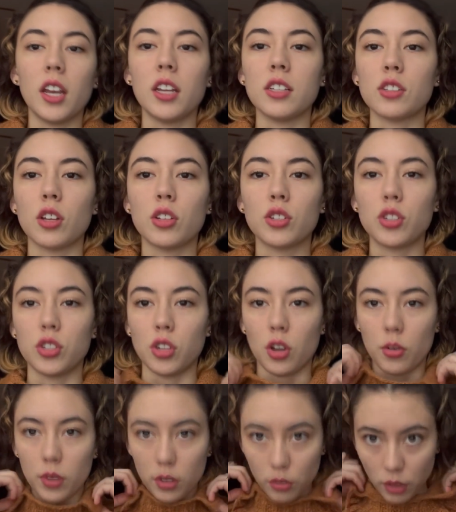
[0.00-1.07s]
is so
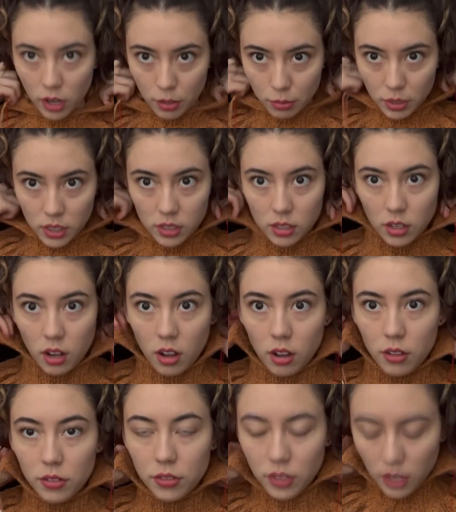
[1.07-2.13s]
incredibly
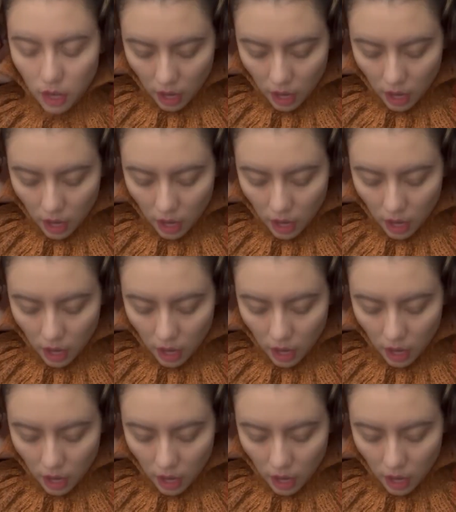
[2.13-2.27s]
soft.